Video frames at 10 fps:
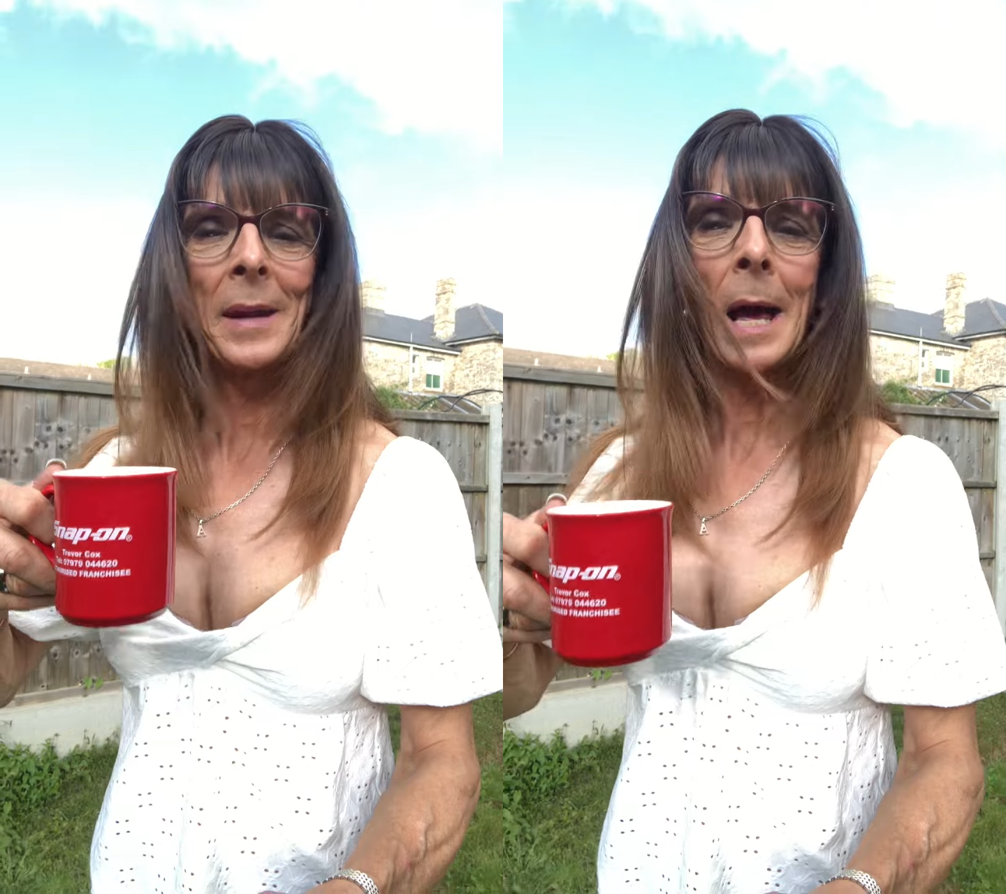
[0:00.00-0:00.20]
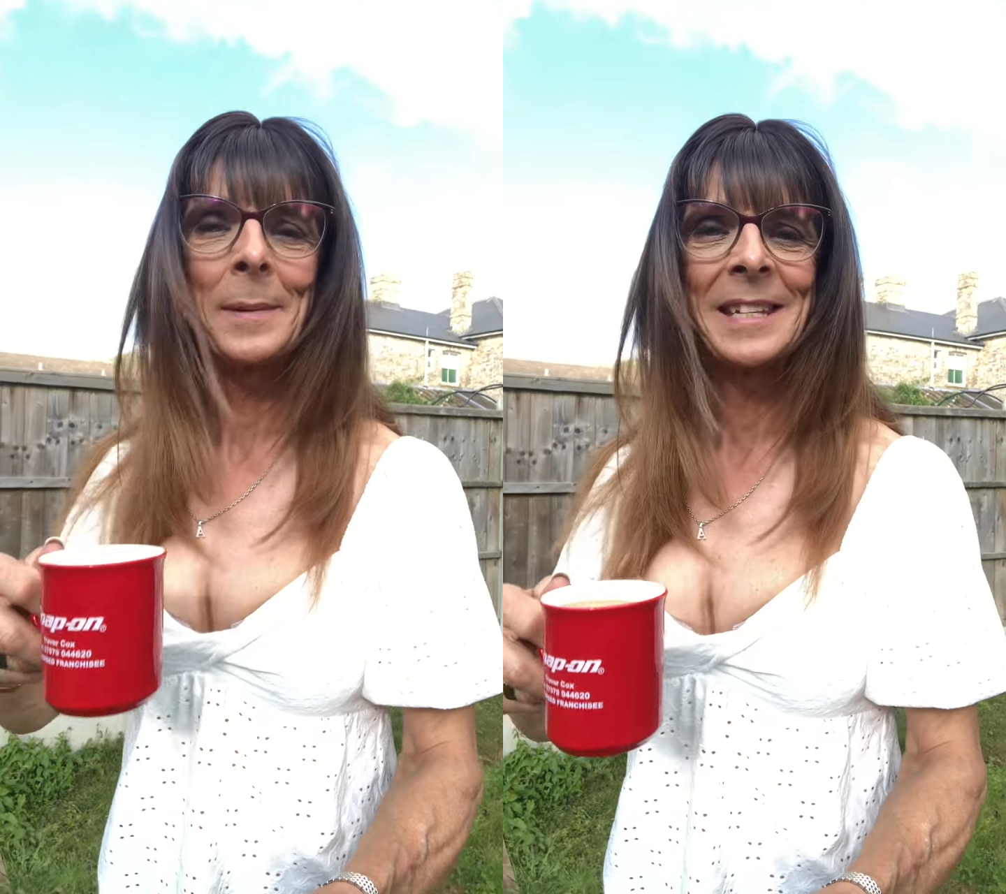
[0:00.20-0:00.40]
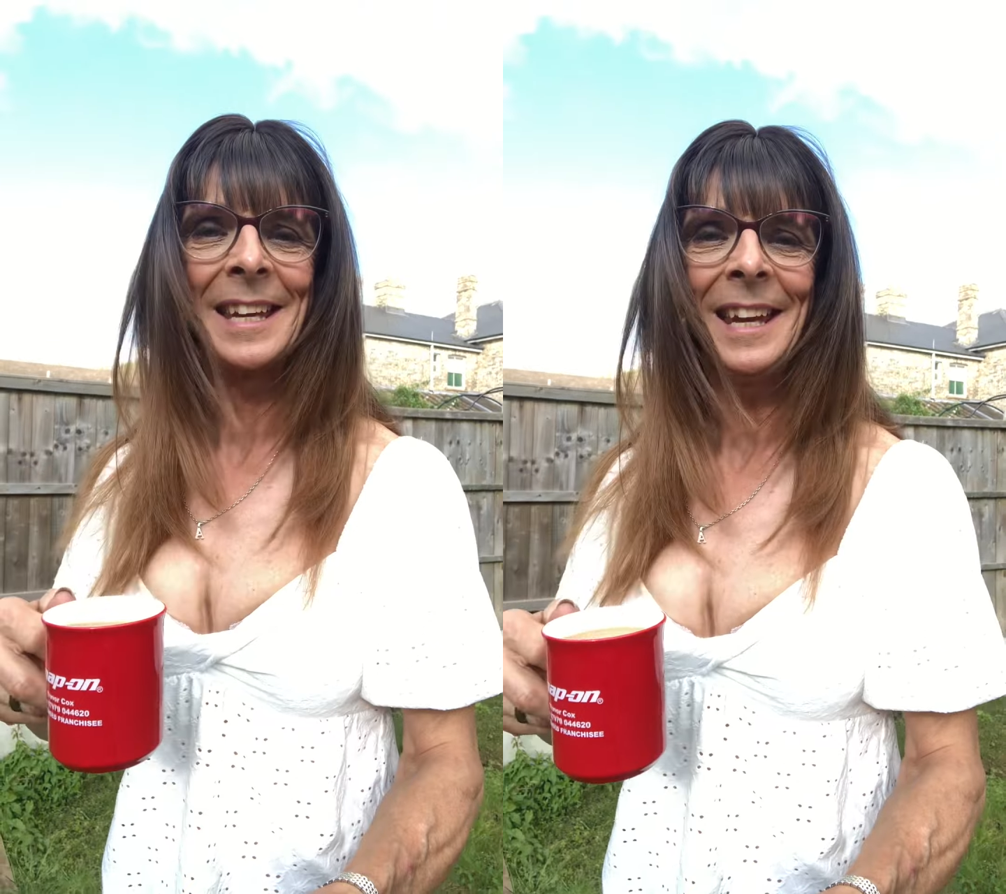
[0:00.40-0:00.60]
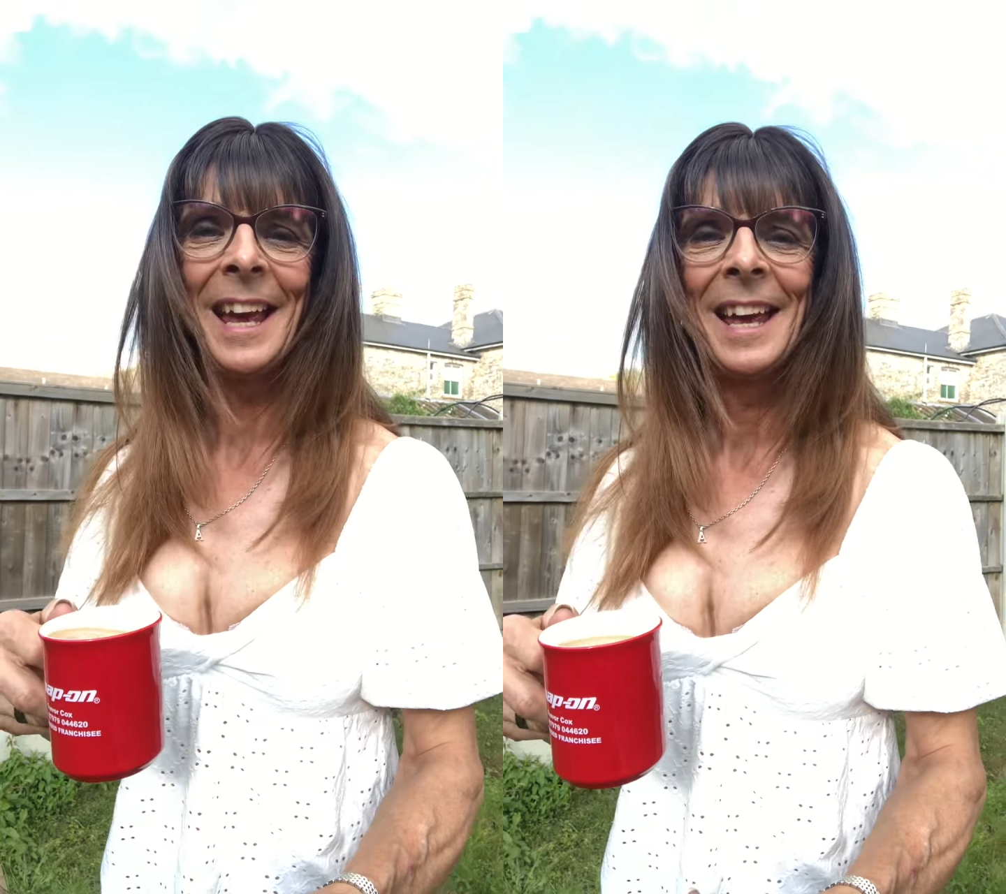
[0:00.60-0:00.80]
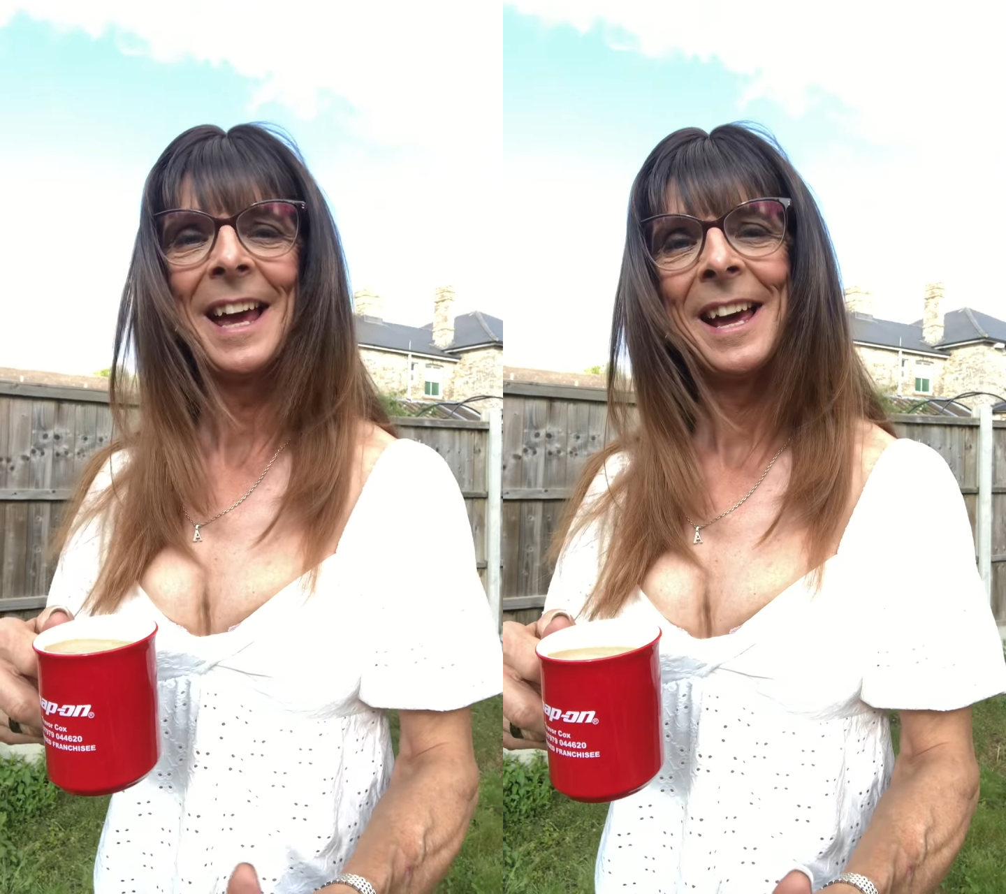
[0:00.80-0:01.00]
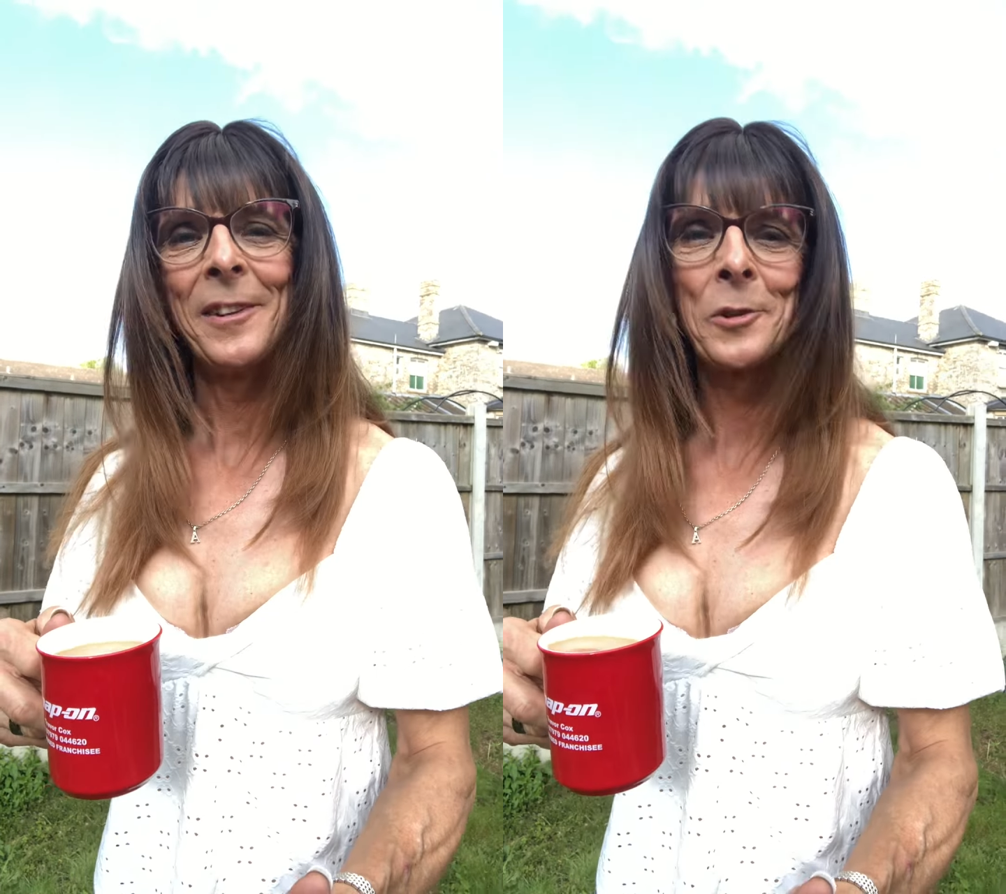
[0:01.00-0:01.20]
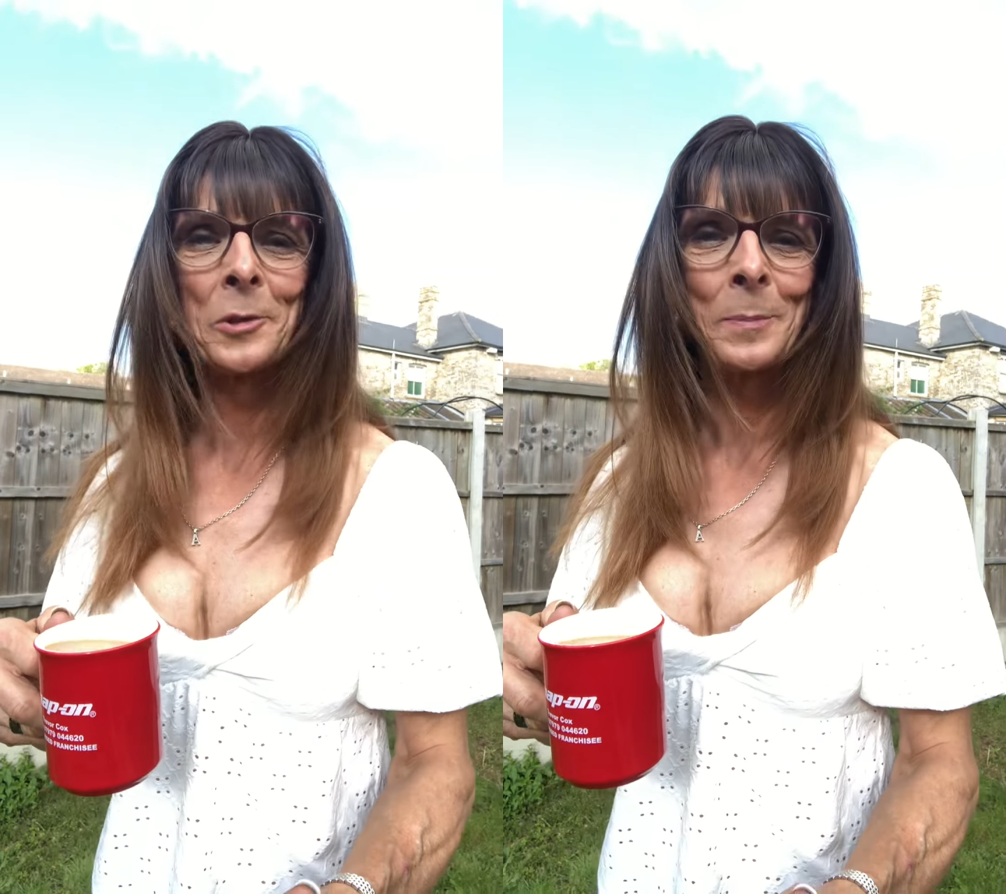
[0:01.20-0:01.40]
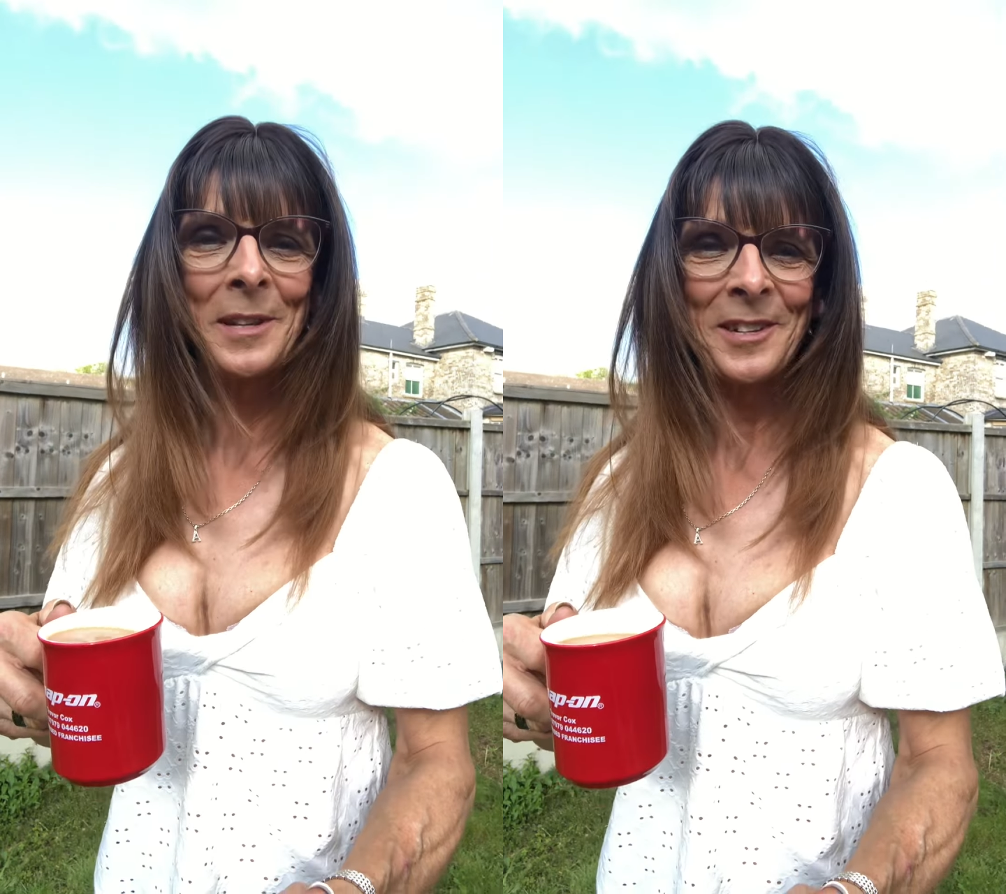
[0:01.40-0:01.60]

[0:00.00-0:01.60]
cup of tea and I shall speak